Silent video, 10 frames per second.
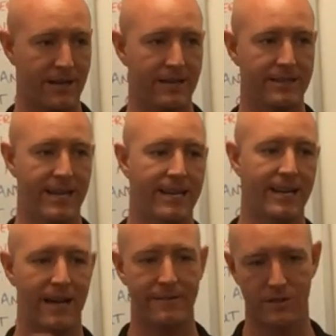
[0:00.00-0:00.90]
and take
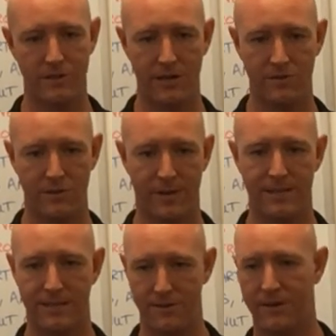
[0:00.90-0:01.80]
it out of the stress
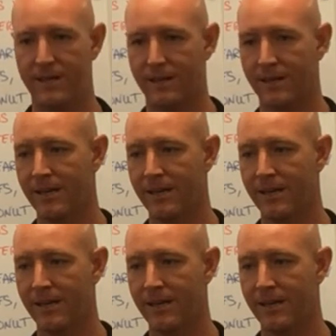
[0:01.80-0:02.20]
response into do healing.